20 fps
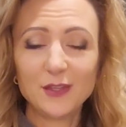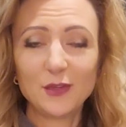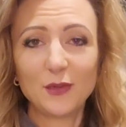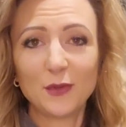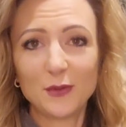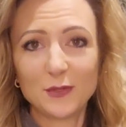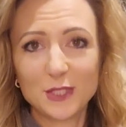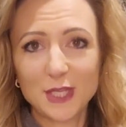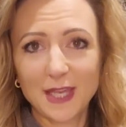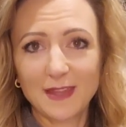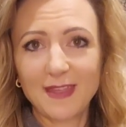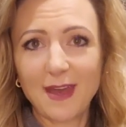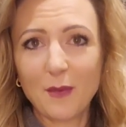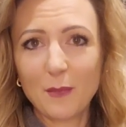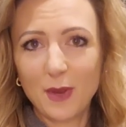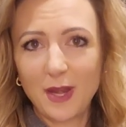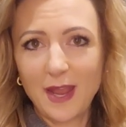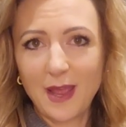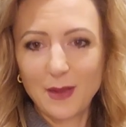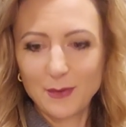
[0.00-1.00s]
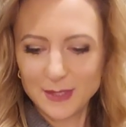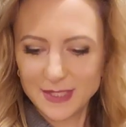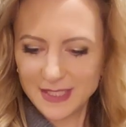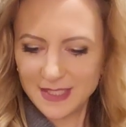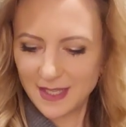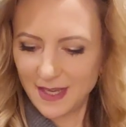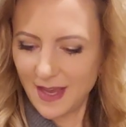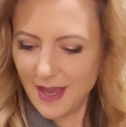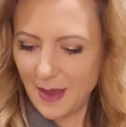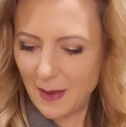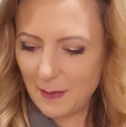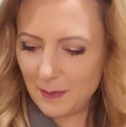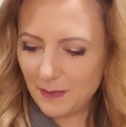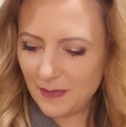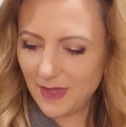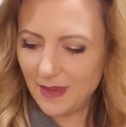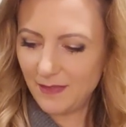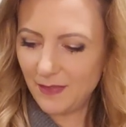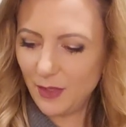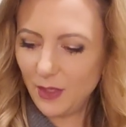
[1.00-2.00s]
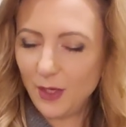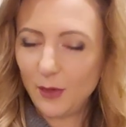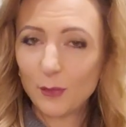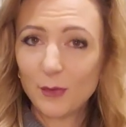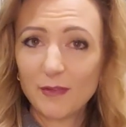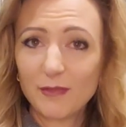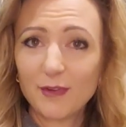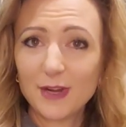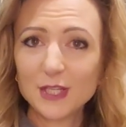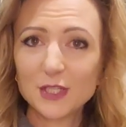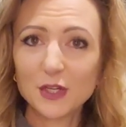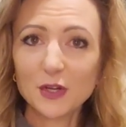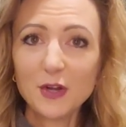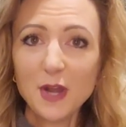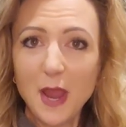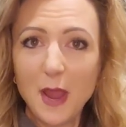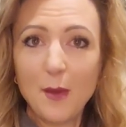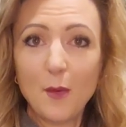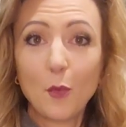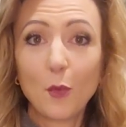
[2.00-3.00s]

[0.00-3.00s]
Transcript: you can go check that one out if you need a refresher,